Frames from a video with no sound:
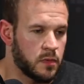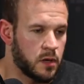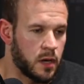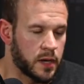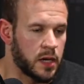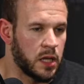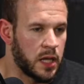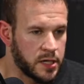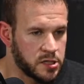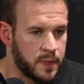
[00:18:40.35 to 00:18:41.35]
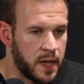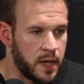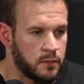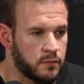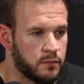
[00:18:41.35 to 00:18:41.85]
I get a lot of
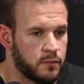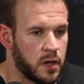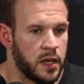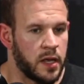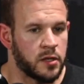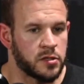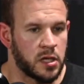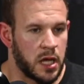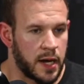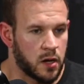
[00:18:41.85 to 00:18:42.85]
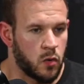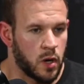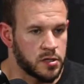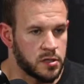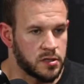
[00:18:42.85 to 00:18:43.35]
spam, and then there's a lot of
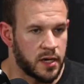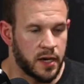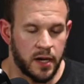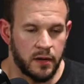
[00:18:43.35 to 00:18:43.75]
questions that